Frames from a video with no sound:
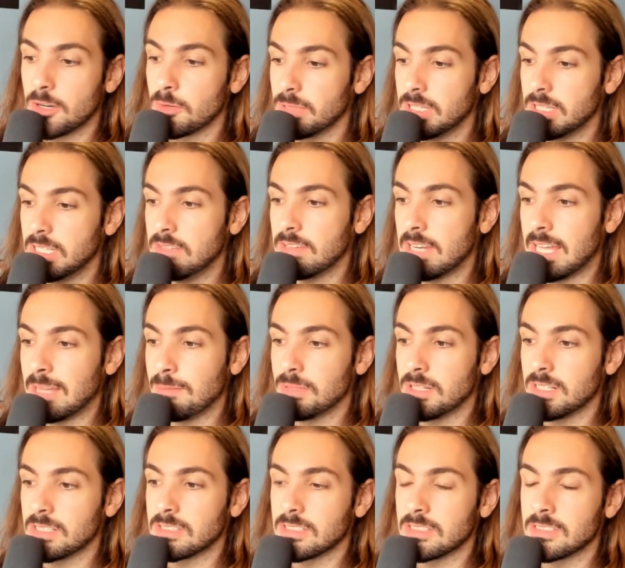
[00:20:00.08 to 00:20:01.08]
believe in A
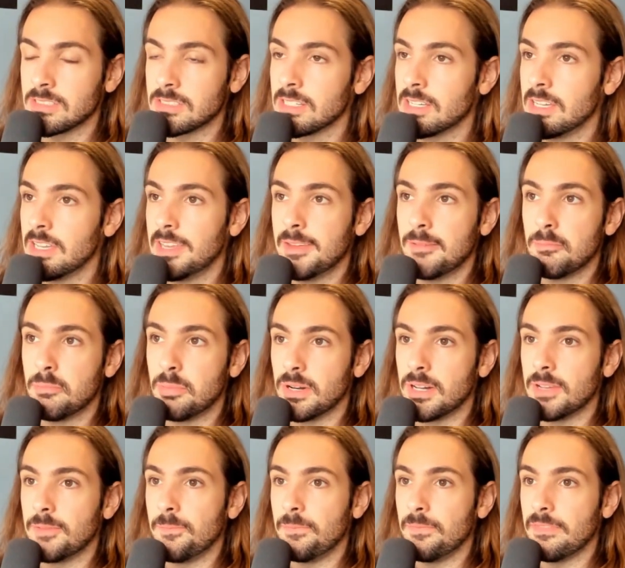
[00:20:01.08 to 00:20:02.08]
pluses, but
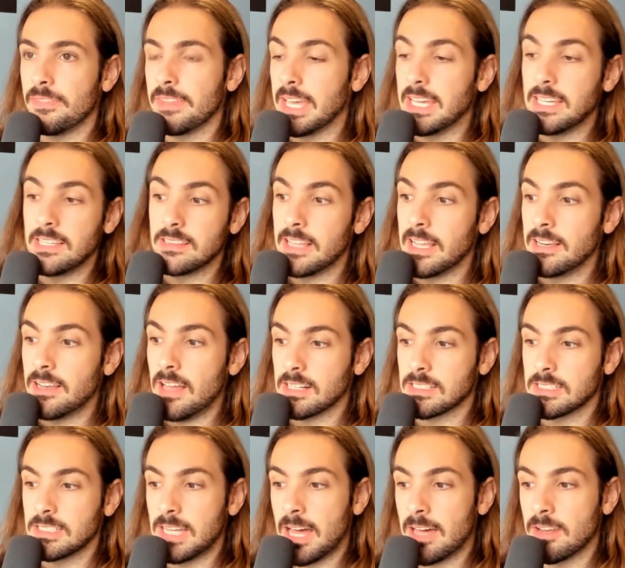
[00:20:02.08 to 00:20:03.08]
they knocked
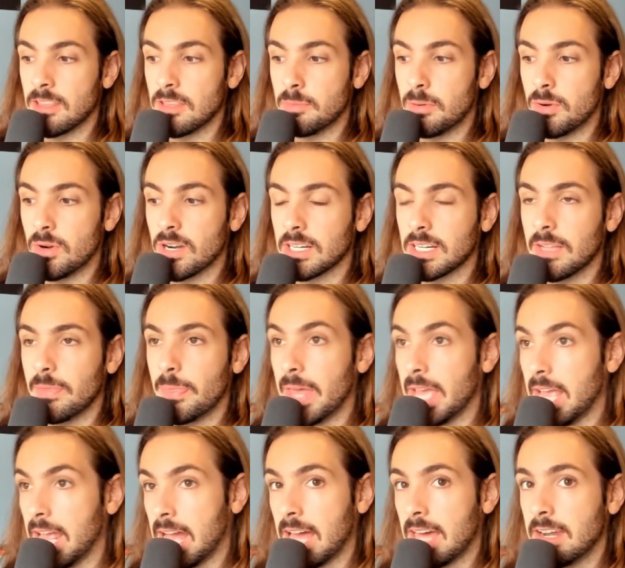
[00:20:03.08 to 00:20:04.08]
it out of the park.
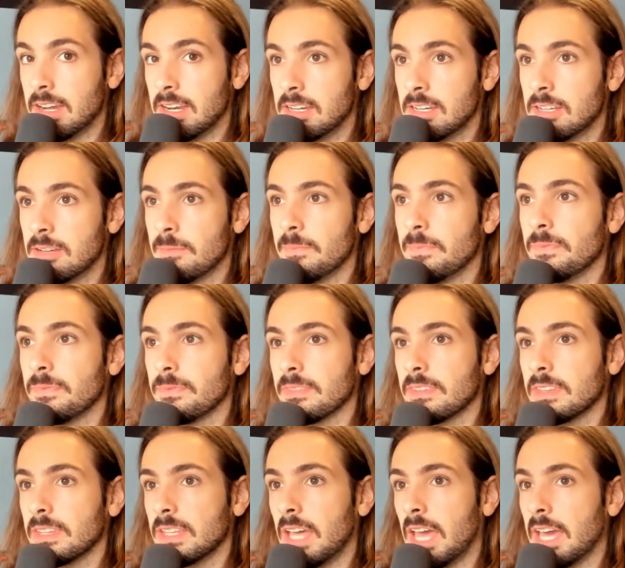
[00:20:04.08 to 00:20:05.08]
They added
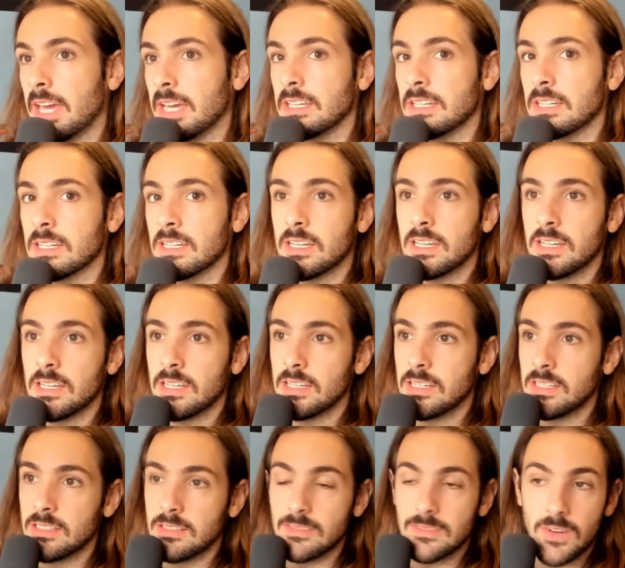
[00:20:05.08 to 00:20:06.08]
a
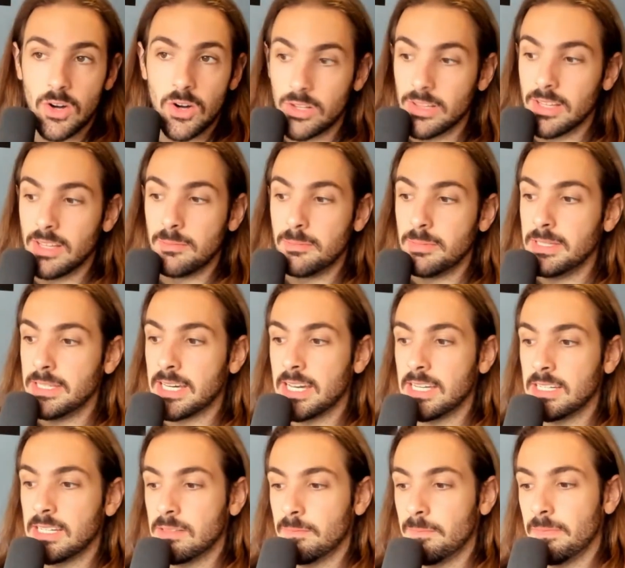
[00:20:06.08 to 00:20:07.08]

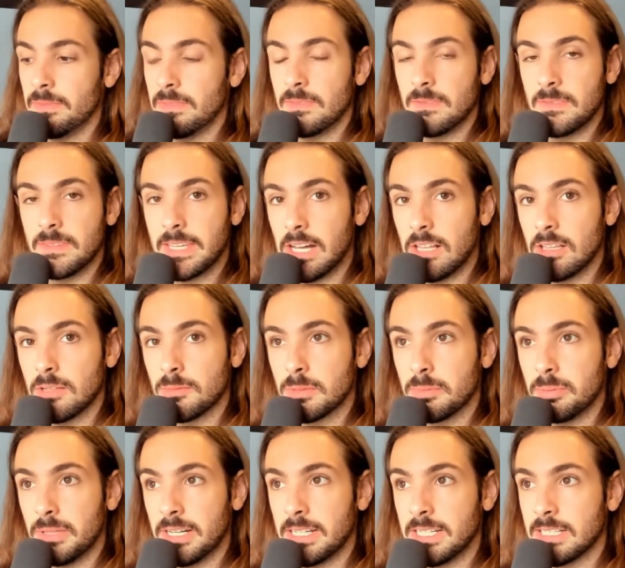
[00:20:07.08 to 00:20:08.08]
all-NBA caliber
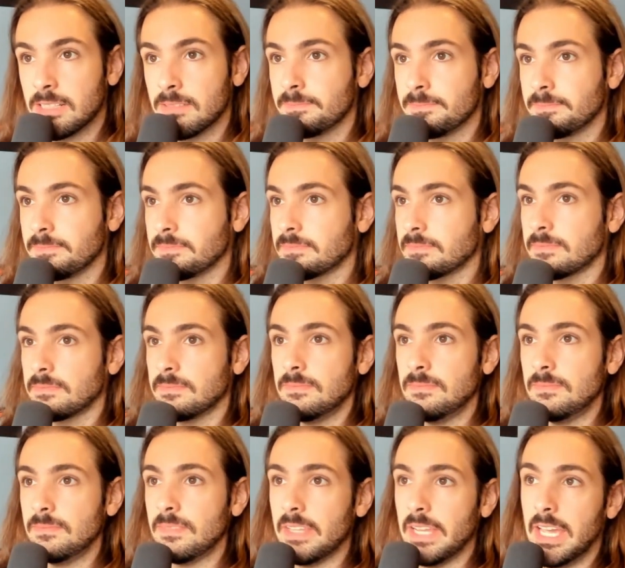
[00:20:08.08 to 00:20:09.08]
player.
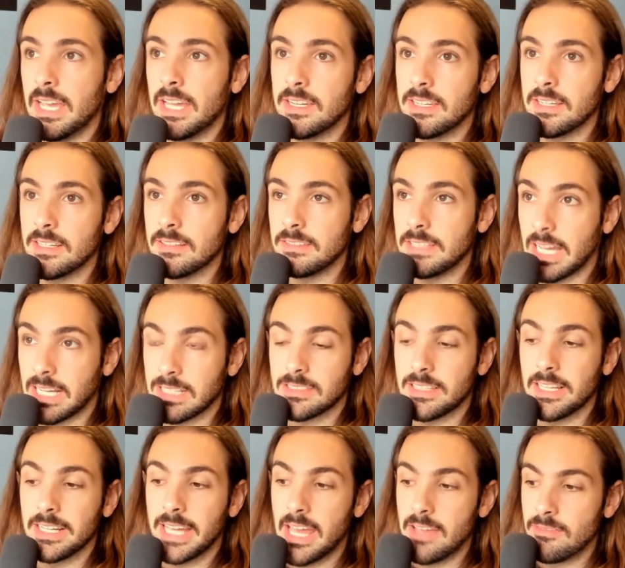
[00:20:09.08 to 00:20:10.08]
And yes,
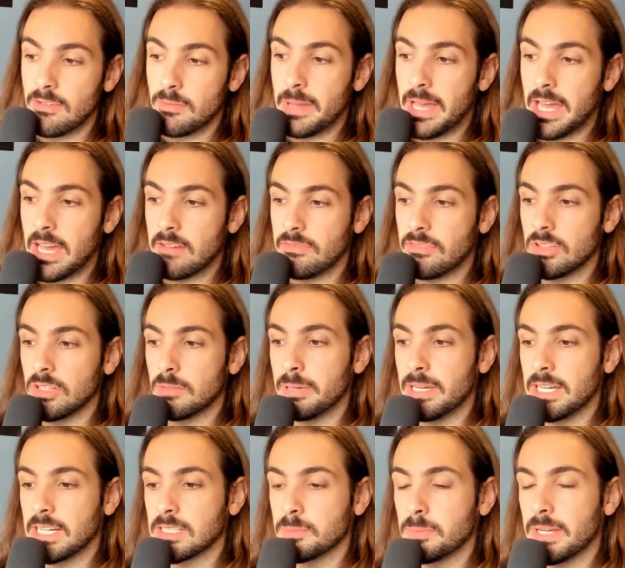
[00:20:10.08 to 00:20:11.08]
they gave up a handful of
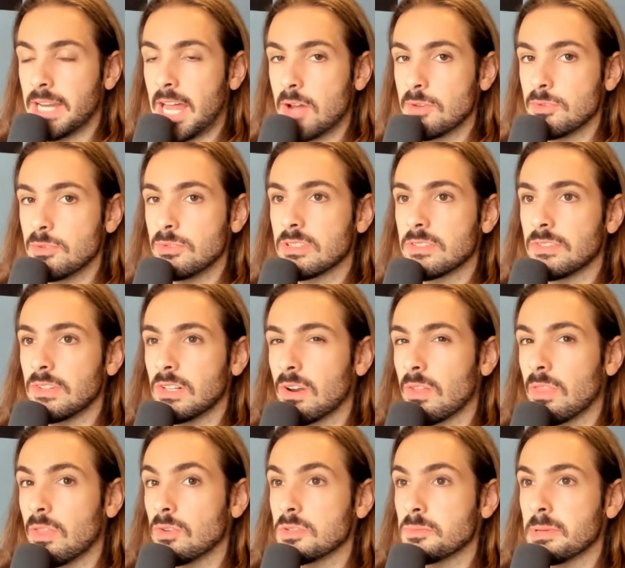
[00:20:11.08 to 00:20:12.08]
picks, but how useful are
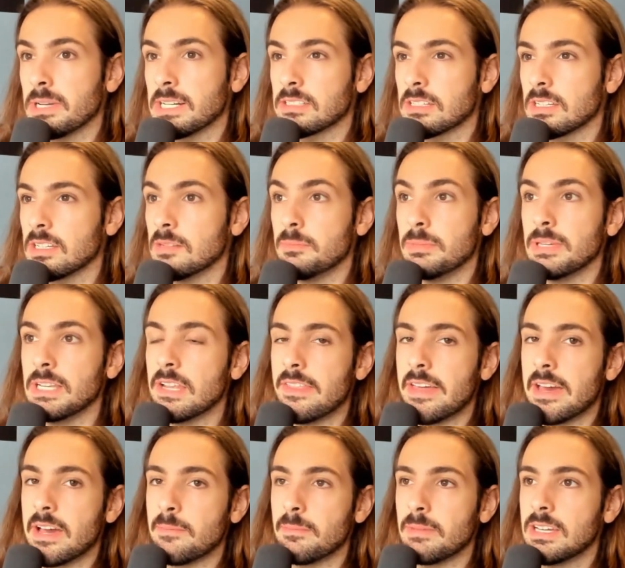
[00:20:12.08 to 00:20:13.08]
those picks going to be to
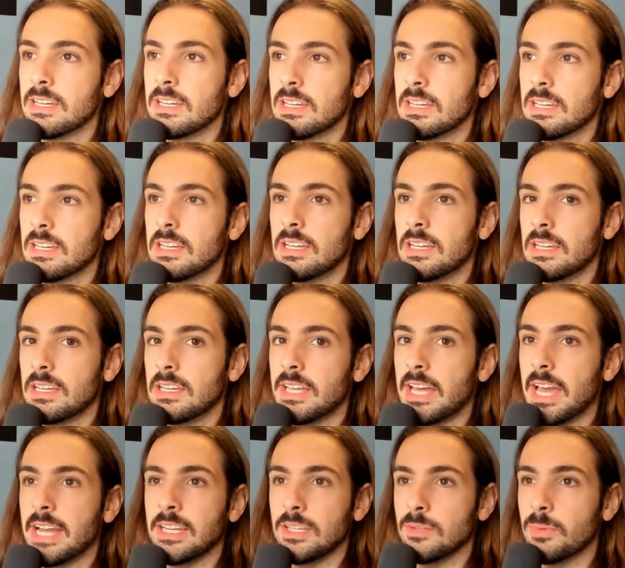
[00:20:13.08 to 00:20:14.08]
them
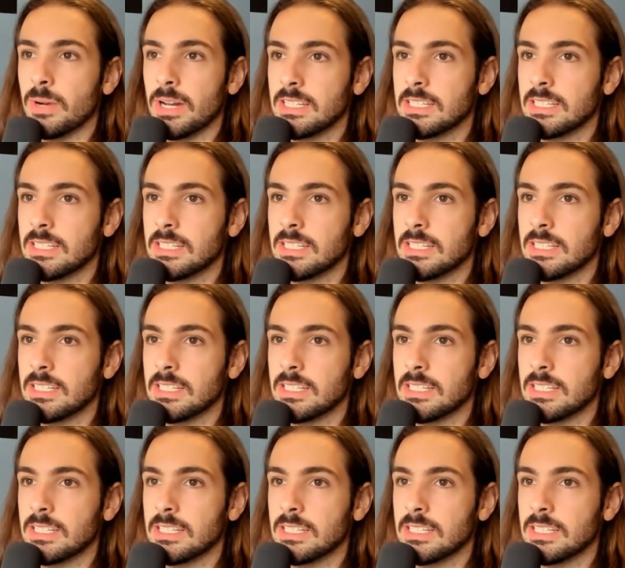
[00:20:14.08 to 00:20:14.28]
anyway?